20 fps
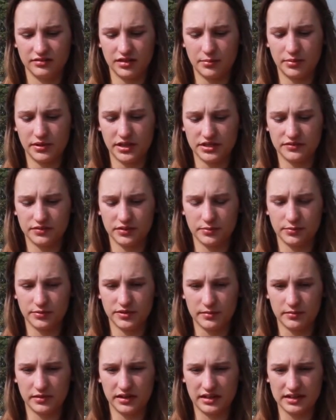a place for
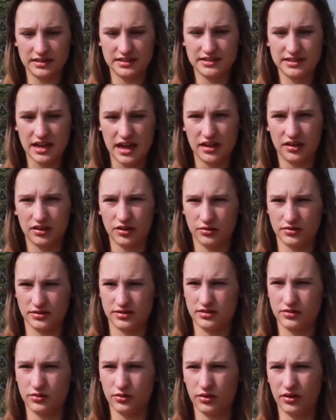somebody to stay and go to
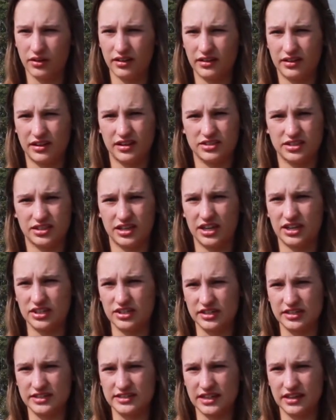school, and
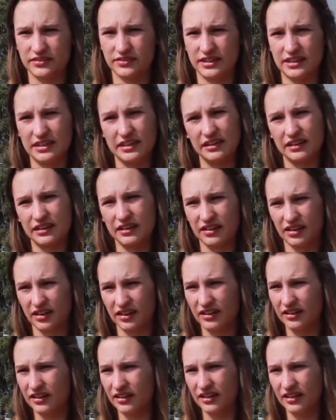education is everything here,